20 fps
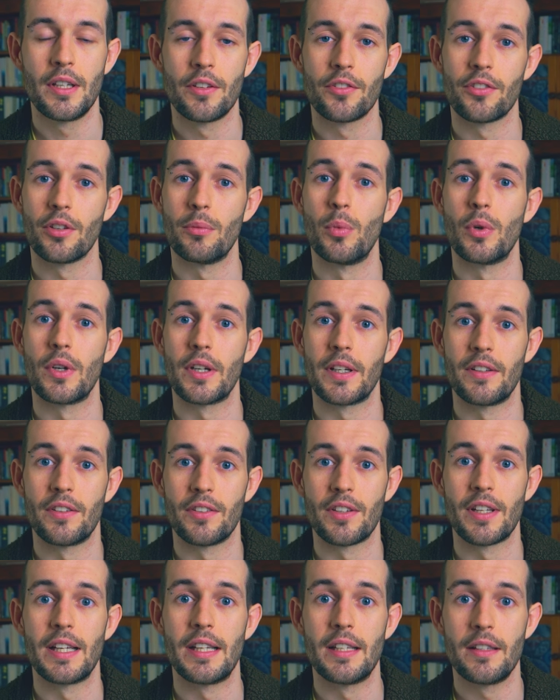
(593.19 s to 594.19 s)
Someone could
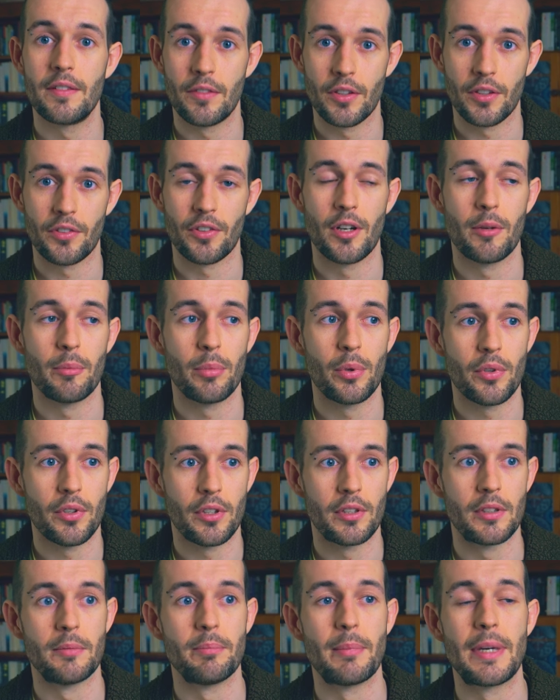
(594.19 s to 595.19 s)
say, for example,
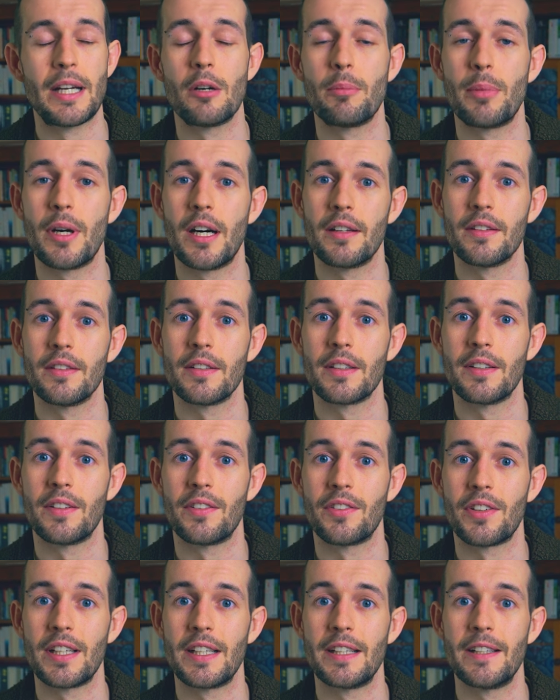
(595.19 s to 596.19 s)
the male partner could
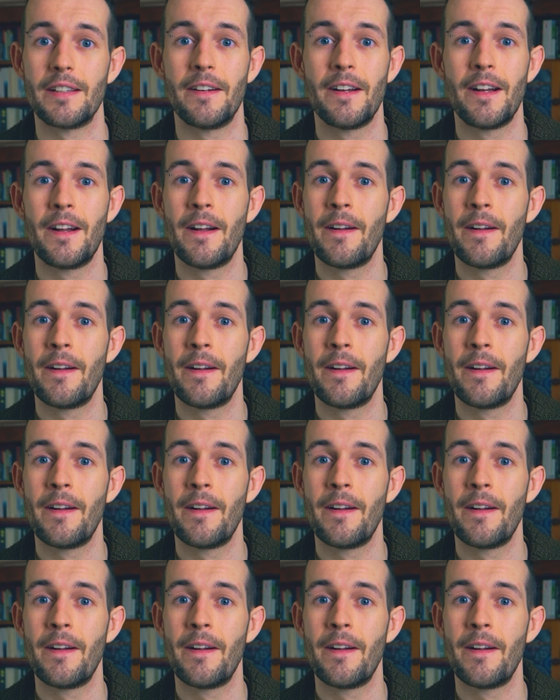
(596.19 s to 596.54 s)
say,